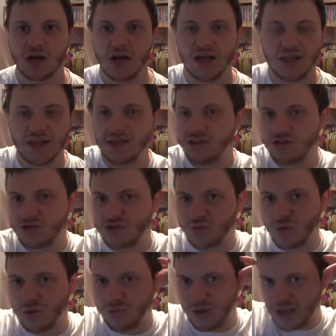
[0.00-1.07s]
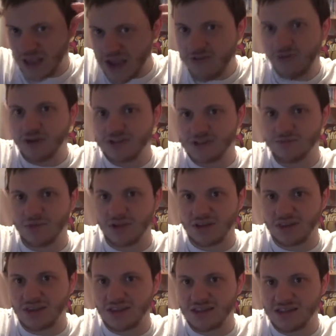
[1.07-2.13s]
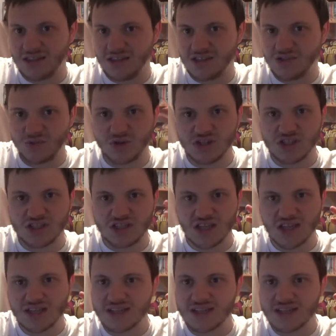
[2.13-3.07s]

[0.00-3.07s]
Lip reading: And then you just want to make everyone seem like that the Switch is